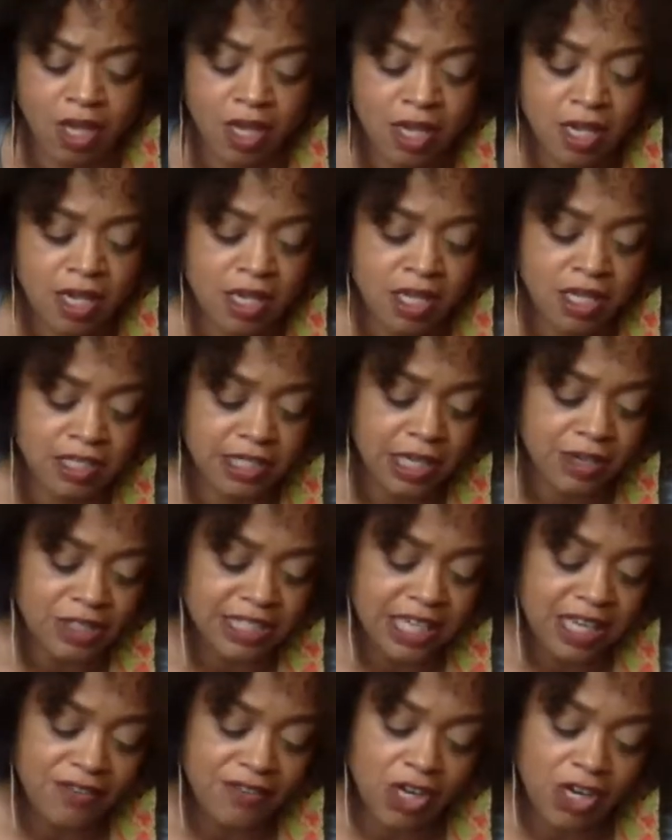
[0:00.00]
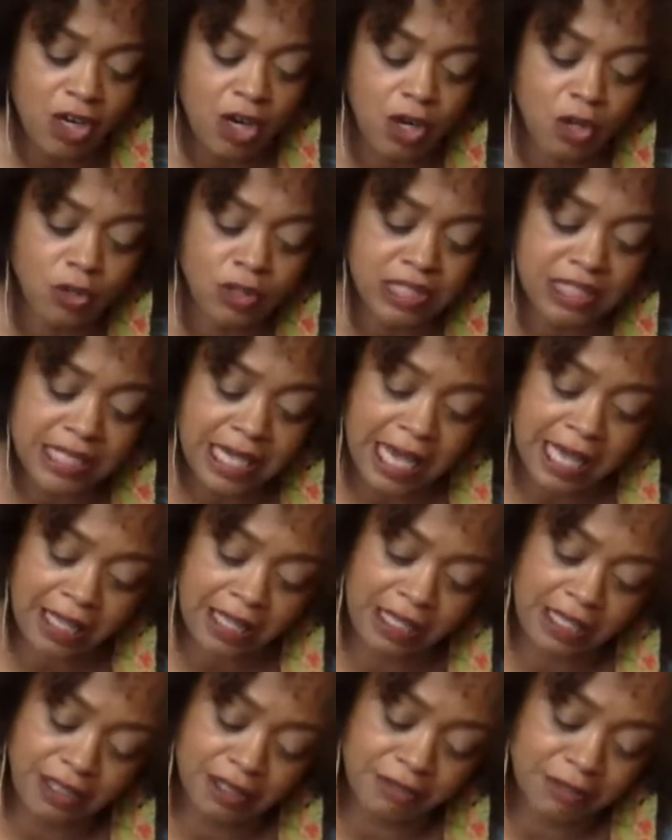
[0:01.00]
So instead of a cold
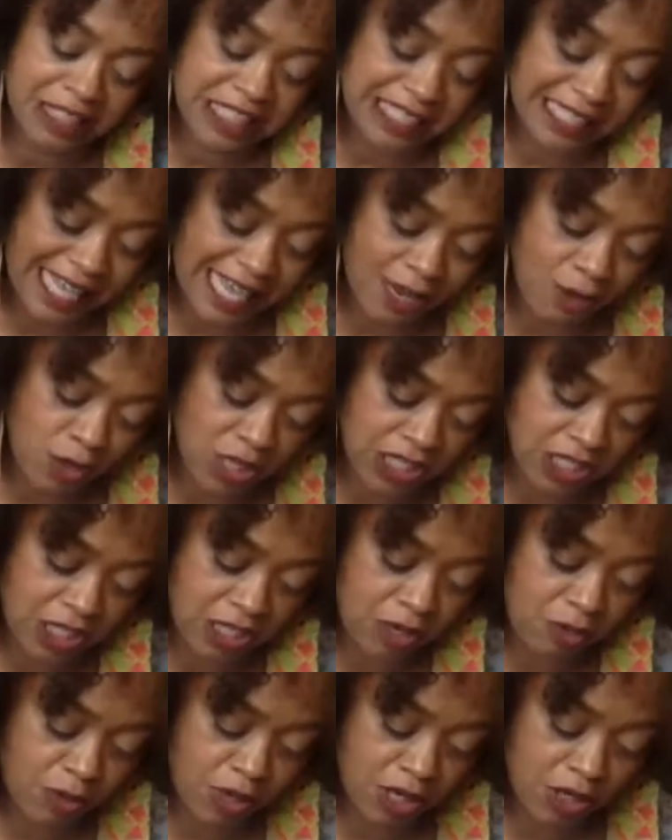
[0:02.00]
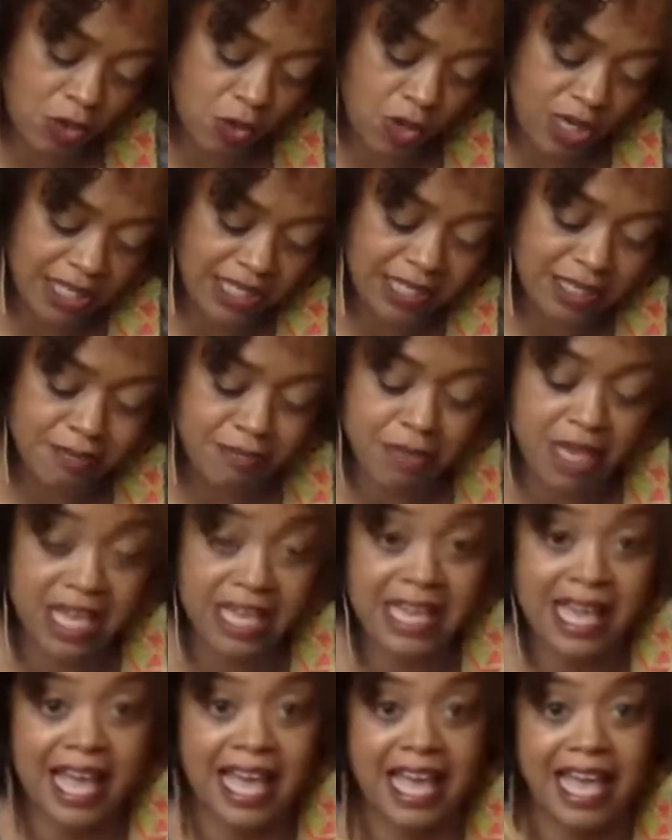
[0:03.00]
sandwich, we're going to make
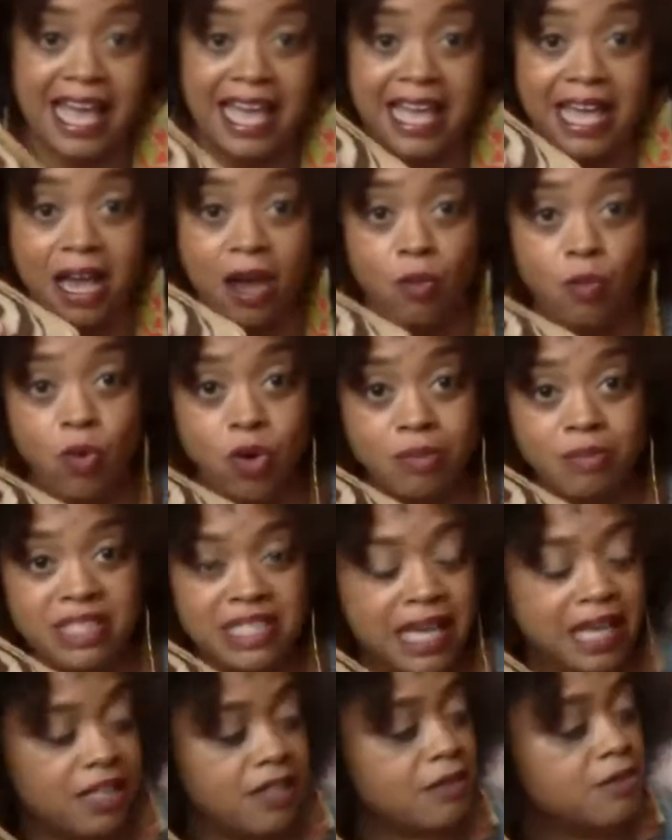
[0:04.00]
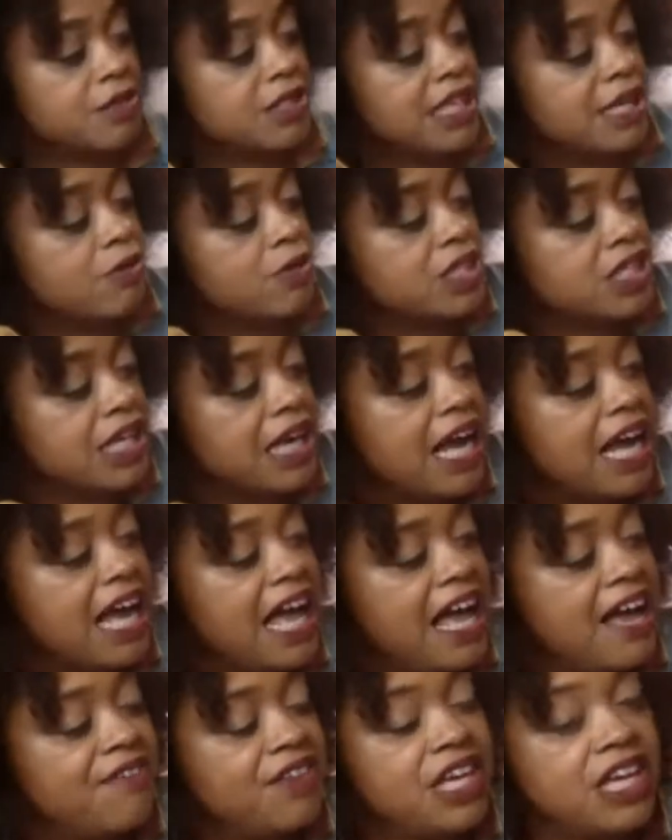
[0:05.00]
a warm sandwich. And I
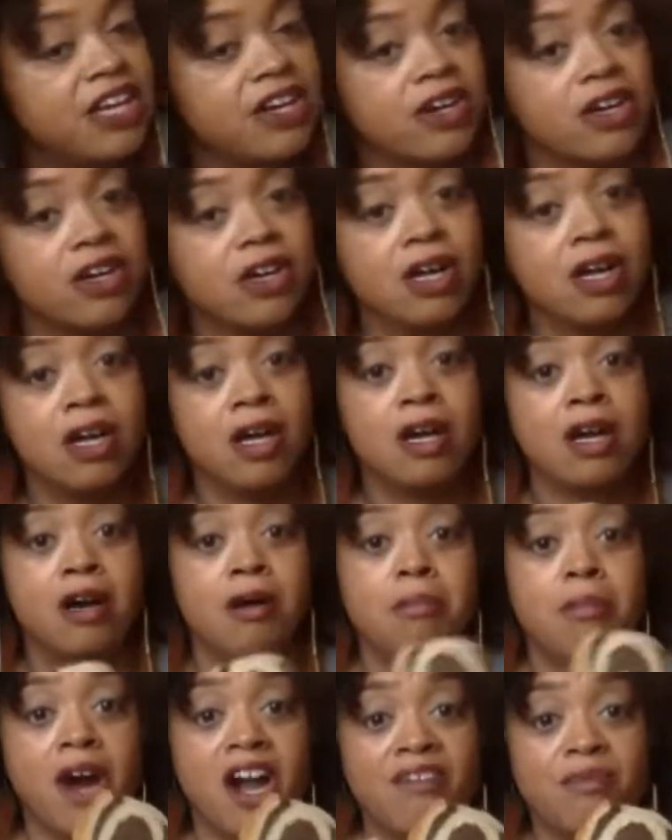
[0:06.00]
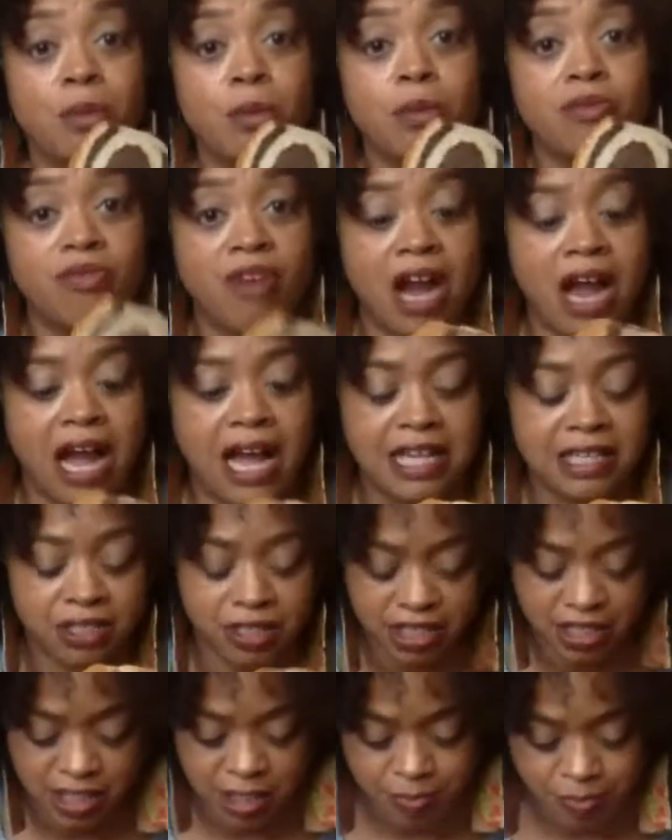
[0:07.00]
have here marbled rye. So
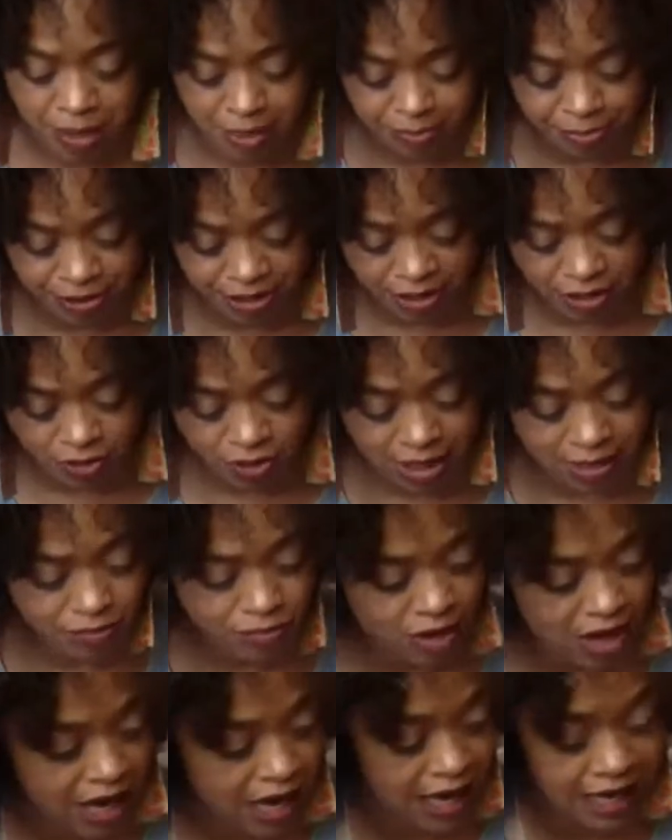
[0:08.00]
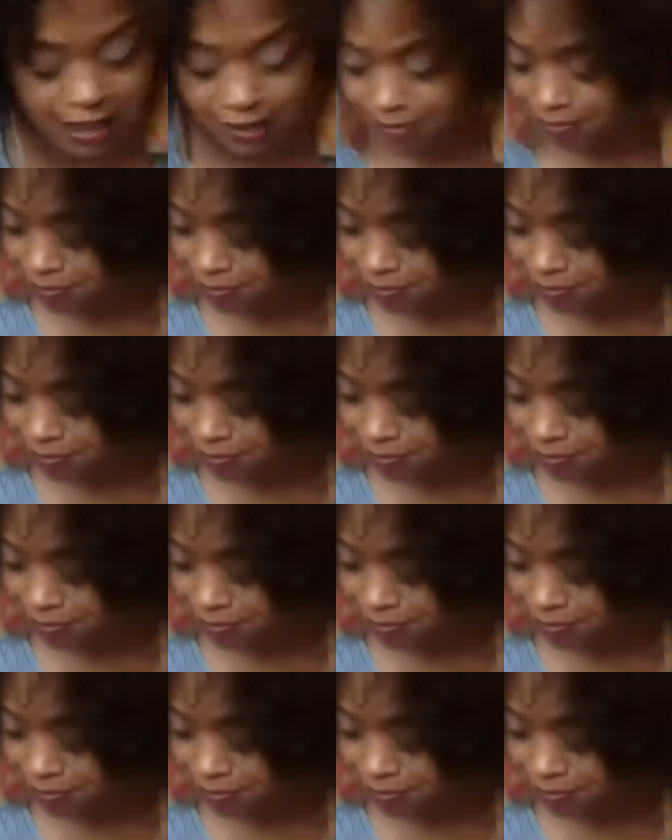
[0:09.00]
this is pumpernickel and rye.